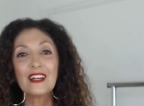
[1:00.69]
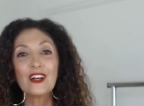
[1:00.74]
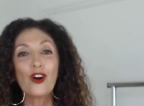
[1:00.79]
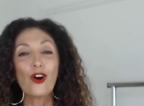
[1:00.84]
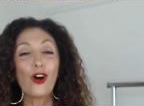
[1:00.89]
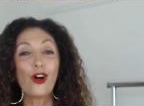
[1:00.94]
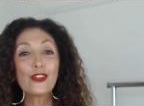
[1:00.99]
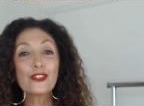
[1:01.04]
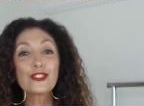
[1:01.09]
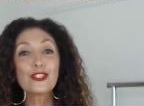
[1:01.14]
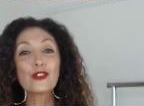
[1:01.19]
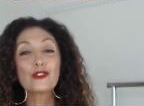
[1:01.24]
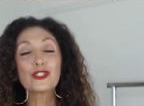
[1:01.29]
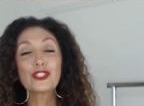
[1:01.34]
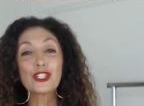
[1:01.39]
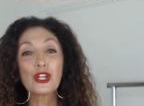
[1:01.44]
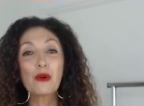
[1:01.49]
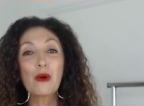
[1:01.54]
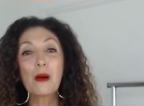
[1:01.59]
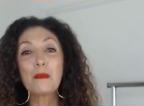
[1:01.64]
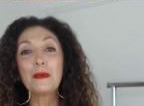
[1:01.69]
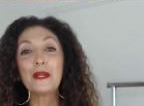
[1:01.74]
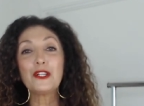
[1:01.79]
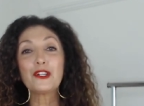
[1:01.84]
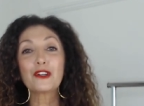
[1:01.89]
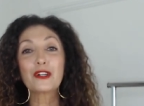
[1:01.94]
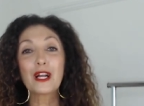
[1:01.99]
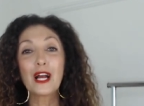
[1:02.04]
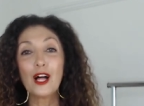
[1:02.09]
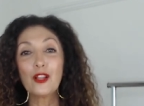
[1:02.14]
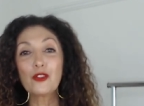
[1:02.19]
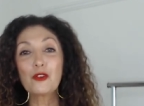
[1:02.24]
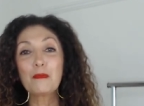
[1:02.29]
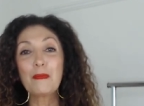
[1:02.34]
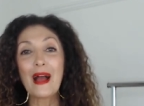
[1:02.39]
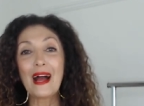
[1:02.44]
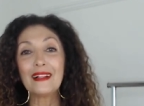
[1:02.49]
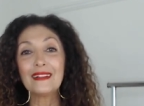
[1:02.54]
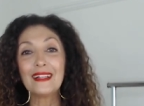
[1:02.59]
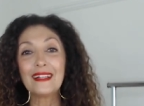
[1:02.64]
also show up in your color
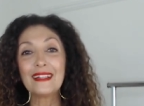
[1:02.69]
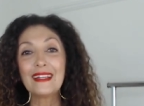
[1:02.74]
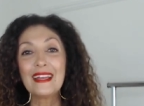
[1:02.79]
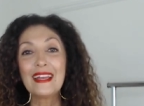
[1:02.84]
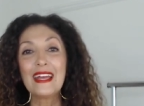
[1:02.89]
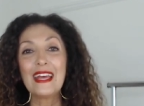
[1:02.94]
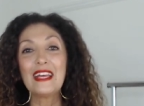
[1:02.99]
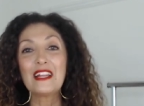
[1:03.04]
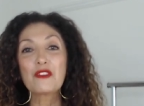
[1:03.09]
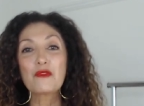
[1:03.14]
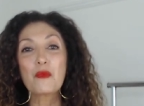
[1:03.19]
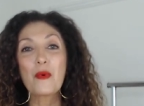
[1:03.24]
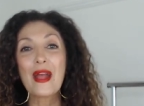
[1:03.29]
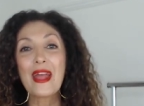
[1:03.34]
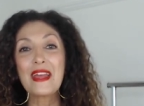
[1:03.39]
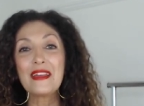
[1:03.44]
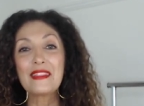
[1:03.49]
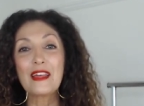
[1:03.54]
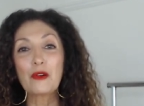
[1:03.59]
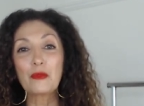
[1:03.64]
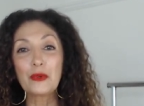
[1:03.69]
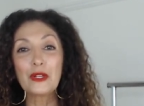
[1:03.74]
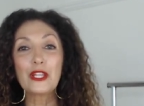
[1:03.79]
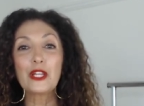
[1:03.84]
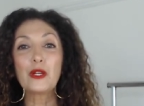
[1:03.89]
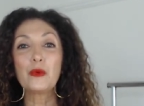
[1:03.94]
palette in a way that really